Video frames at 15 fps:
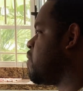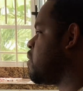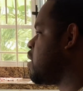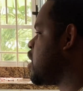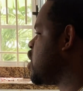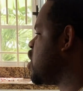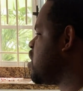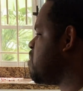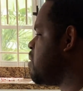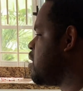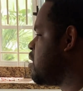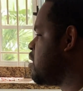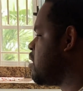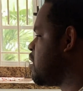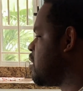He's just
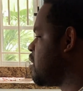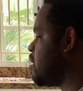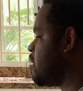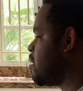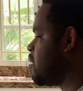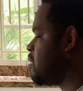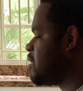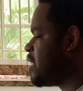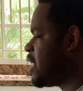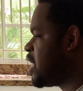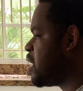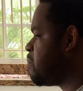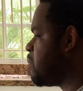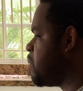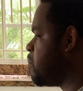been
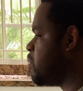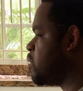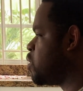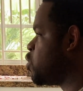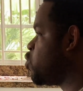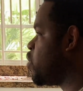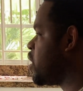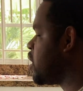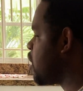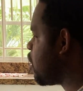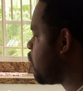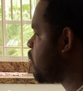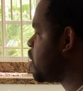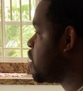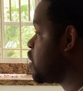sending people to
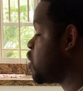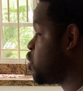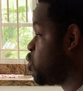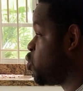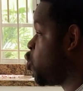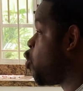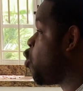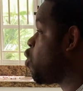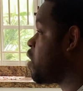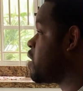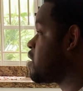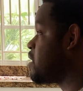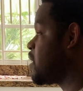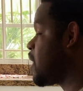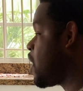encourage us, to hold
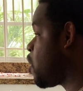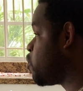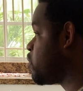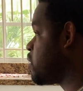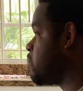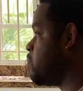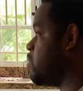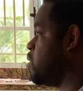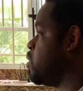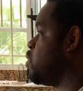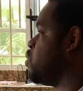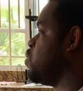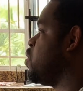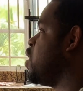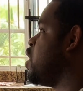us accountable,
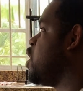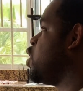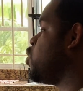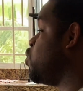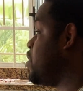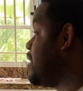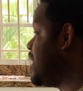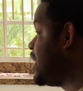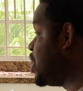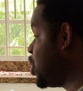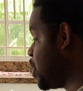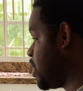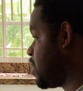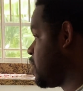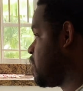to teach
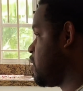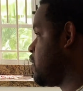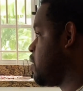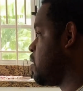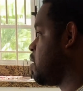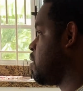us,